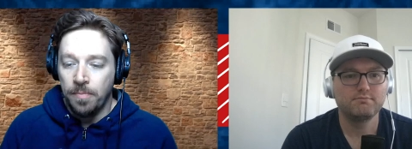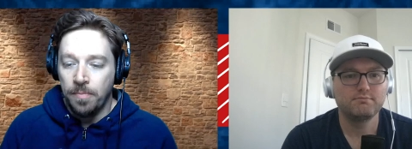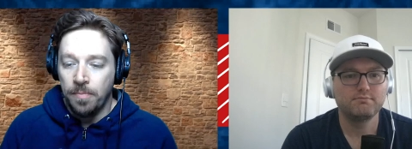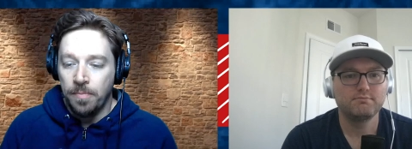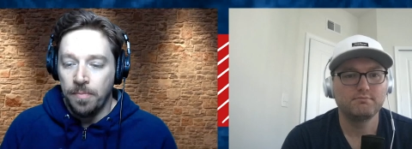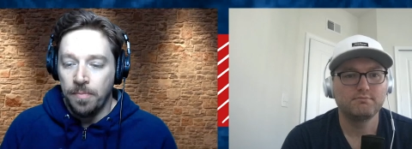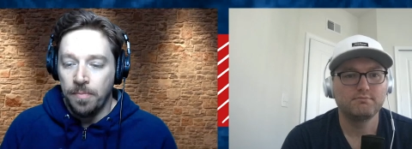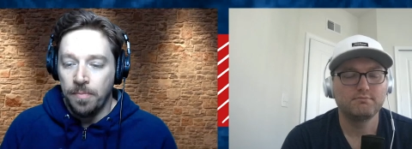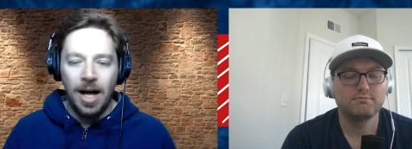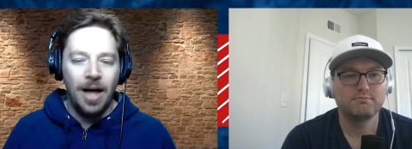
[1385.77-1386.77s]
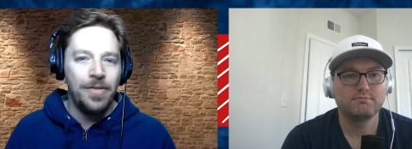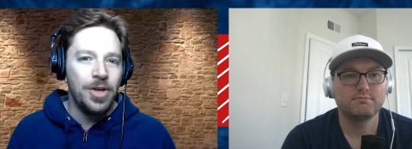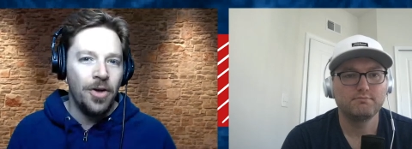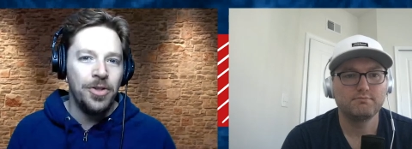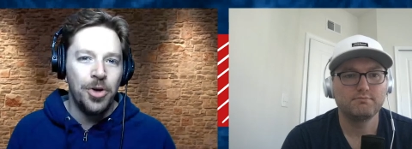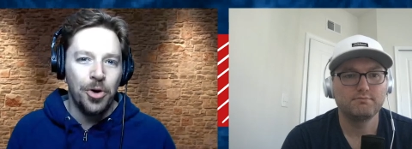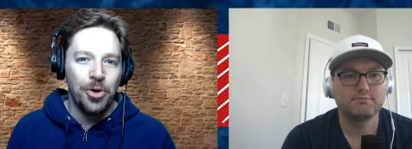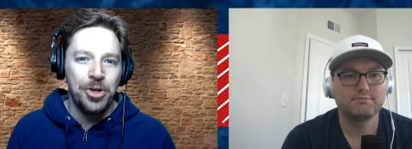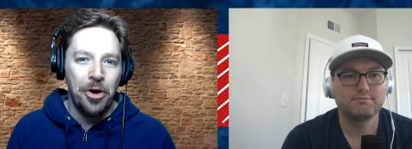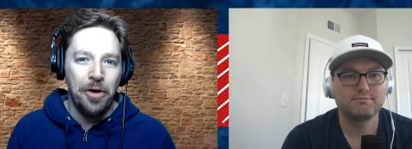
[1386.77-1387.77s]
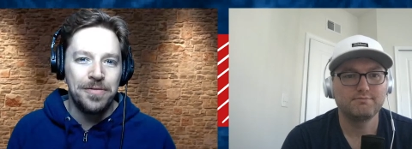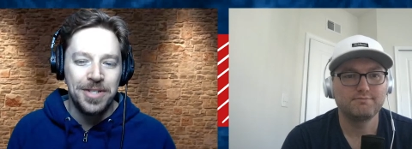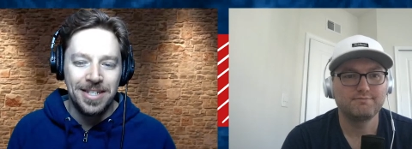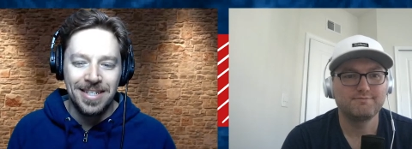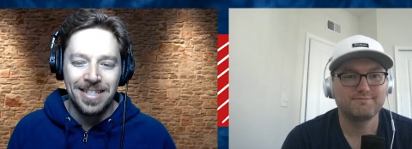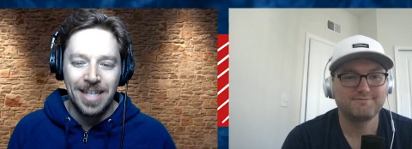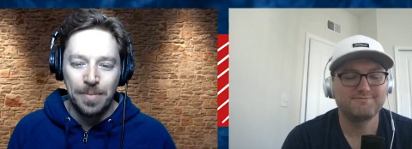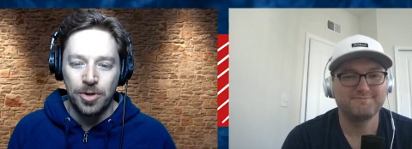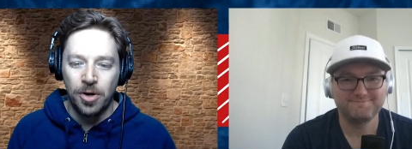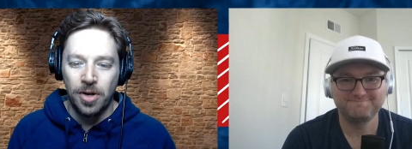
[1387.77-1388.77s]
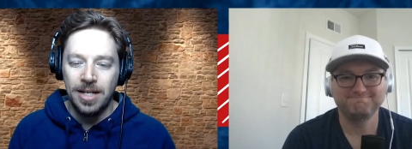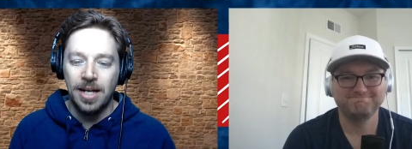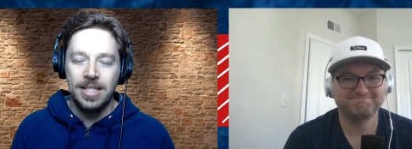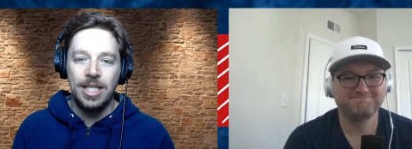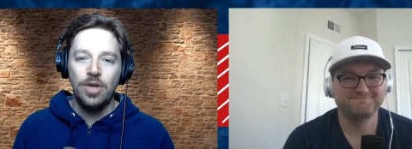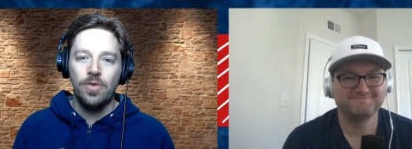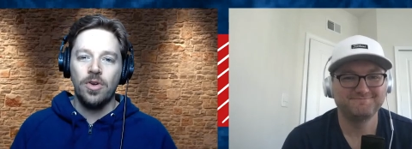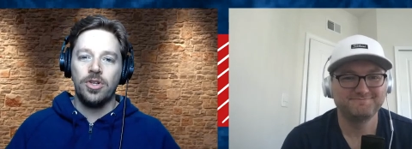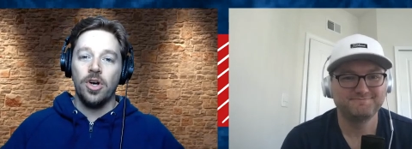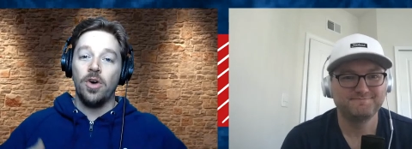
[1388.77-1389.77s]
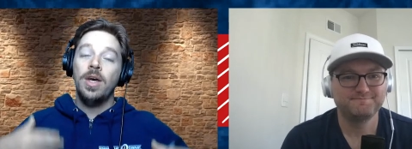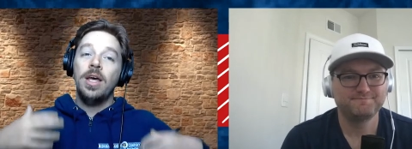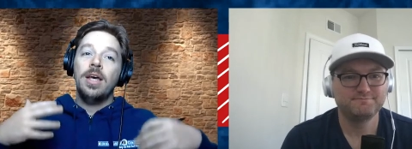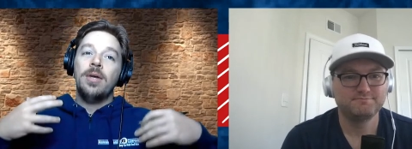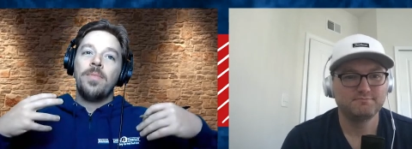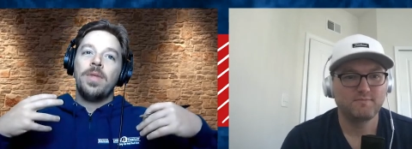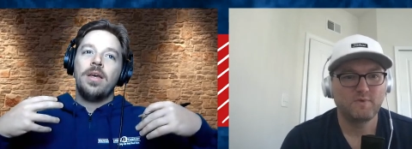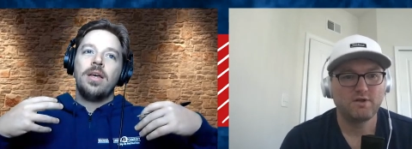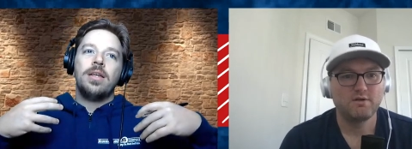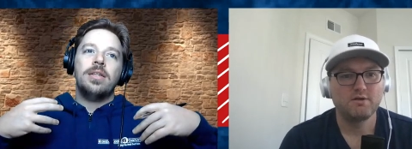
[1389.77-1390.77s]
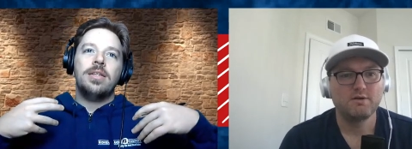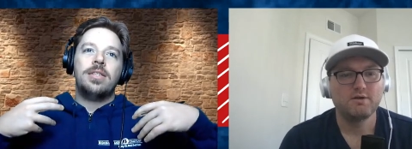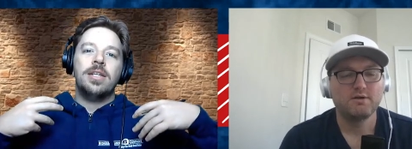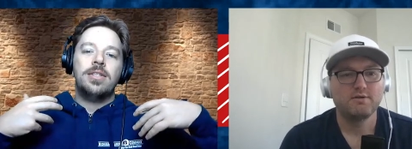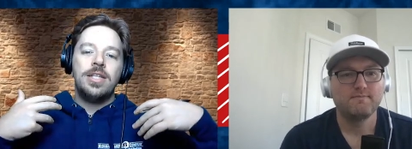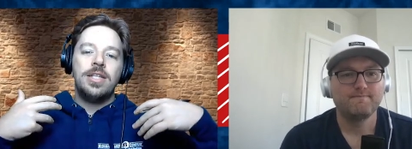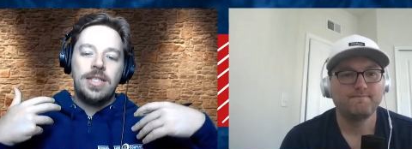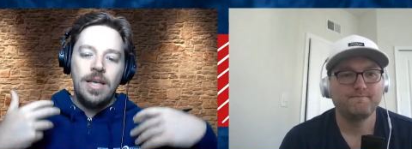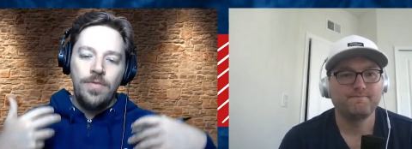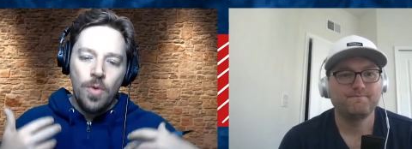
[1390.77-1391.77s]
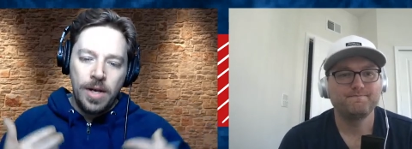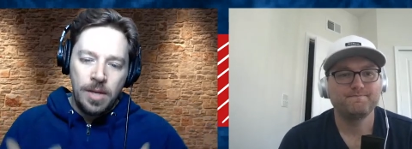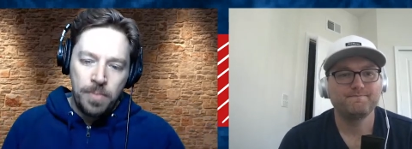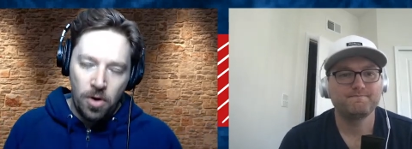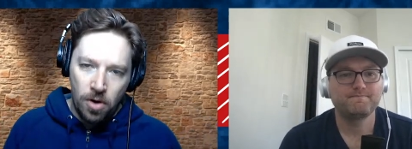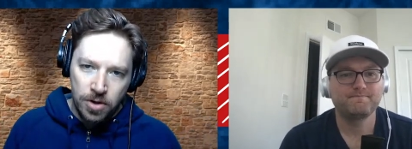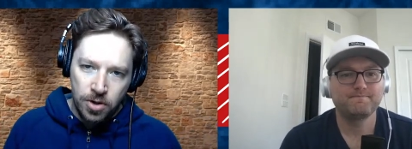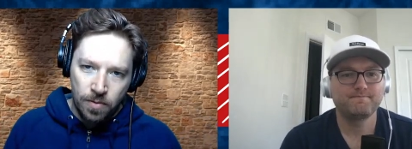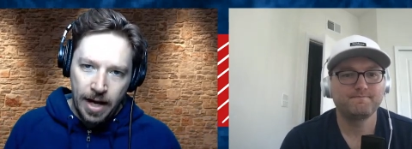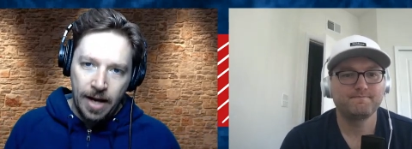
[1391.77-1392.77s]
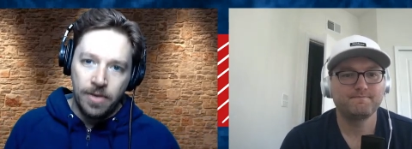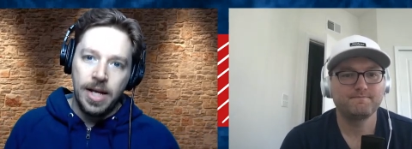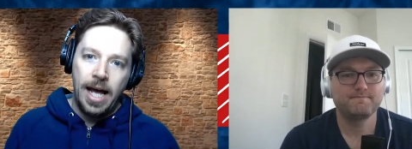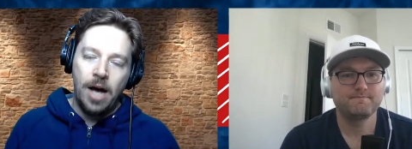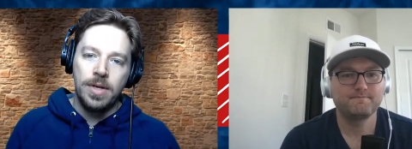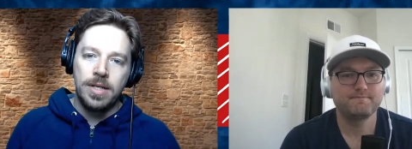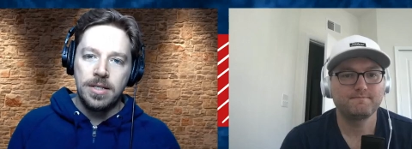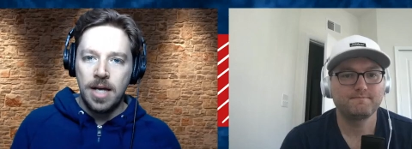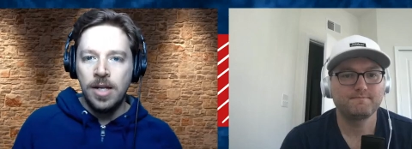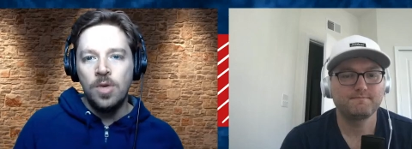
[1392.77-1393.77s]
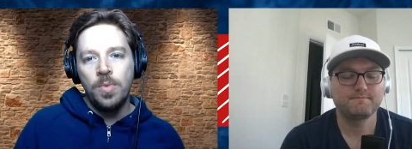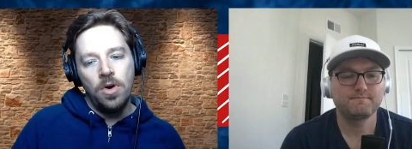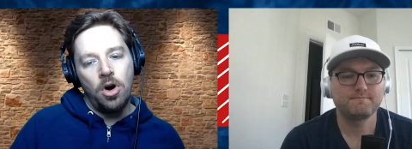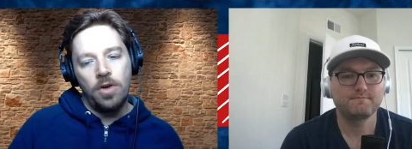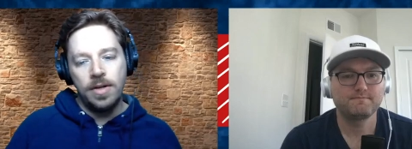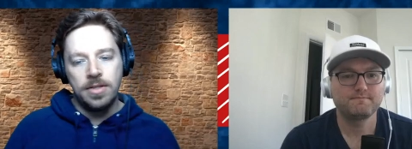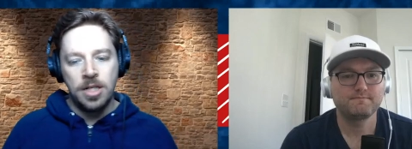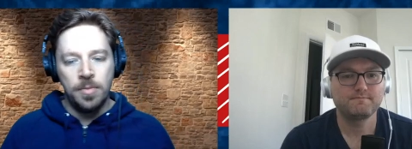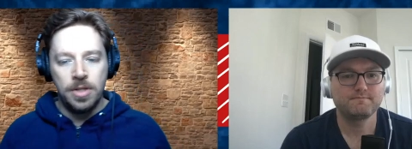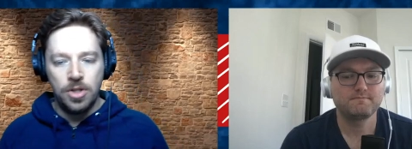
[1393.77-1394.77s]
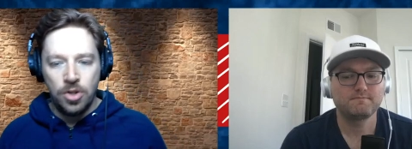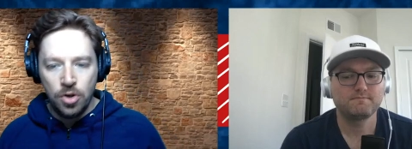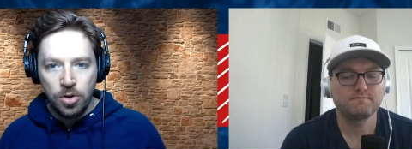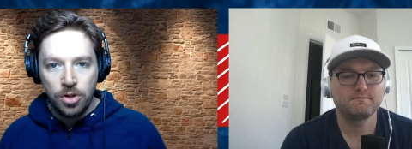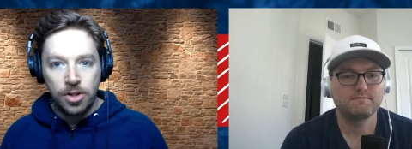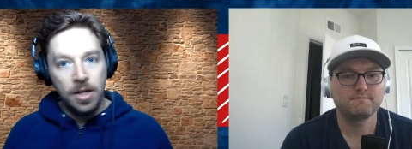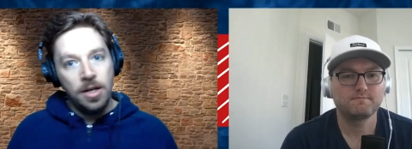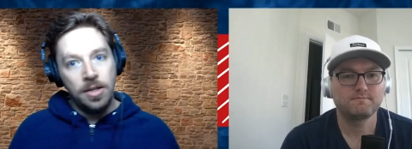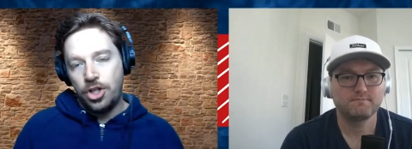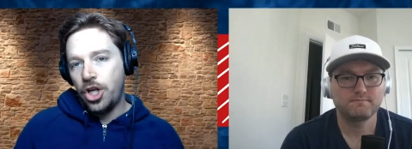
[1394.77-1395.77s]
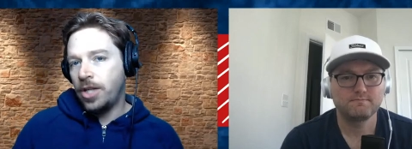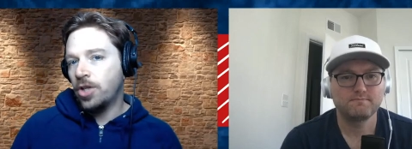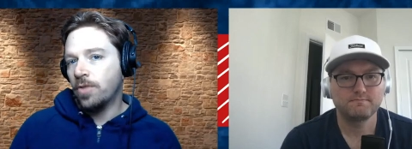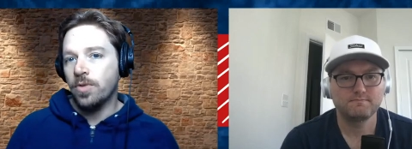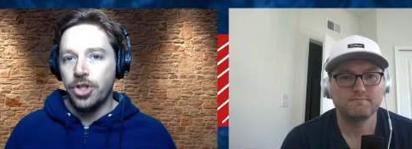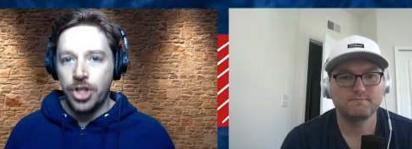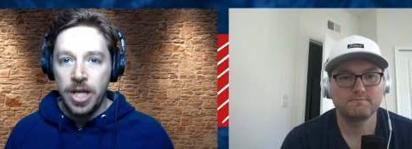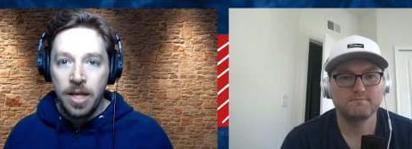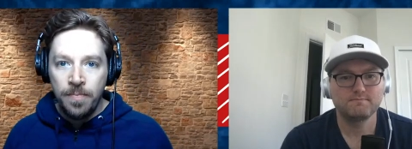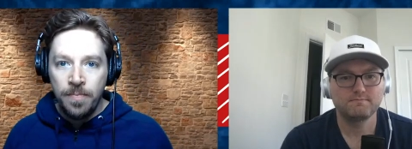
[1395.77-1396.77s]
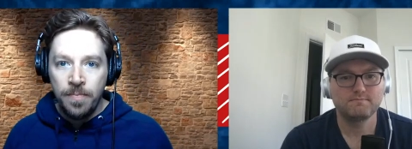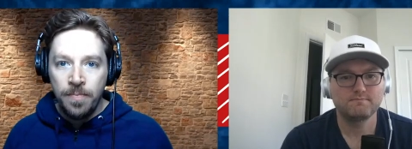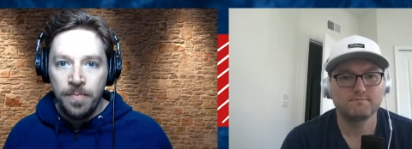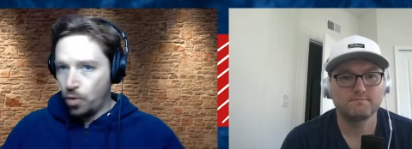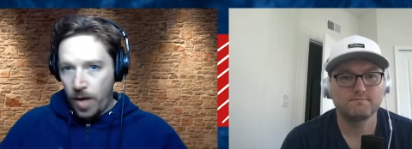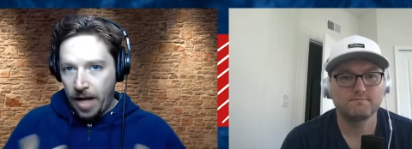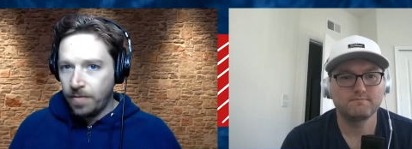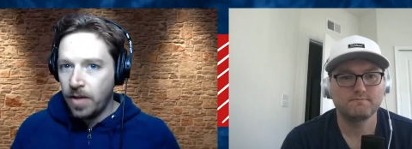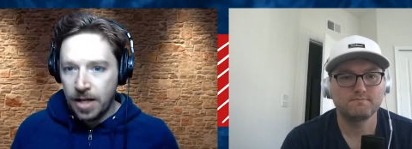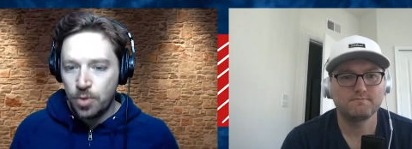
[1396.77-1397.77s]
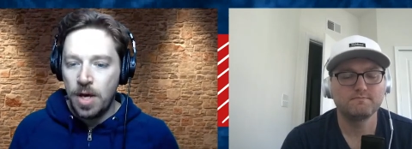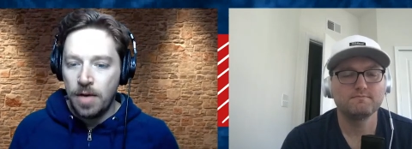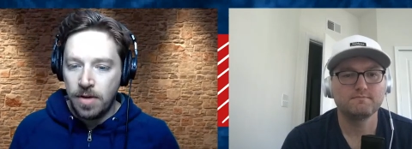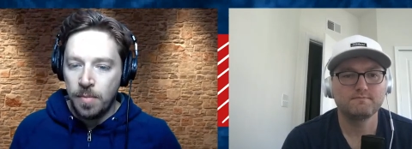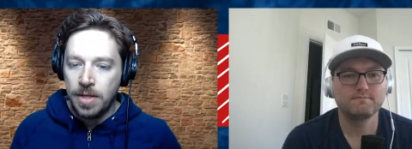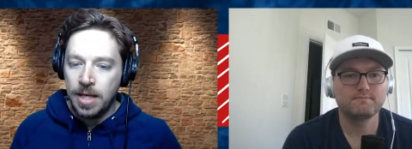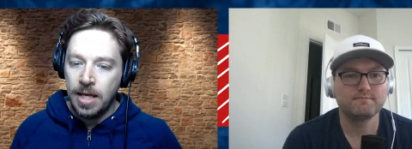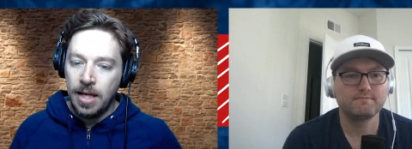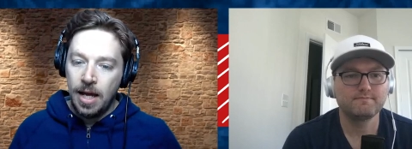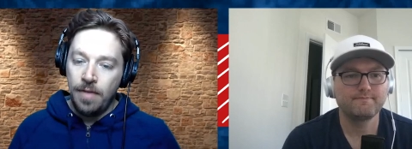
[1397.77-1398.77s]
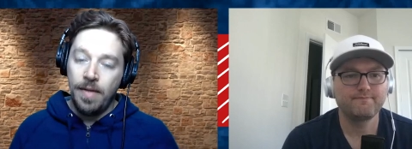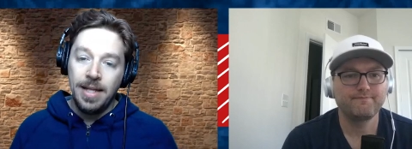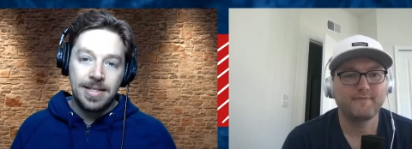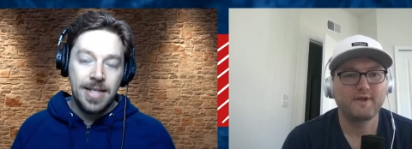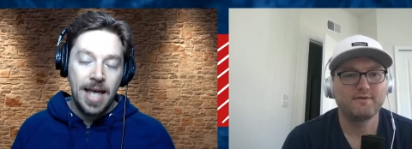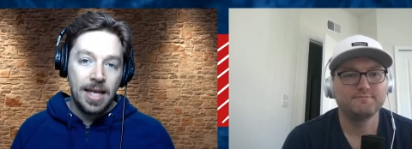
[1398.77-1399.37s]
Speaker 1: Robbins, who was on sale on the, on the on the early offseason depth chart a, a year ago. Does this give you any pause around how excited we are around some of the youth, the change in regime, the draft class we have coming in, and then saying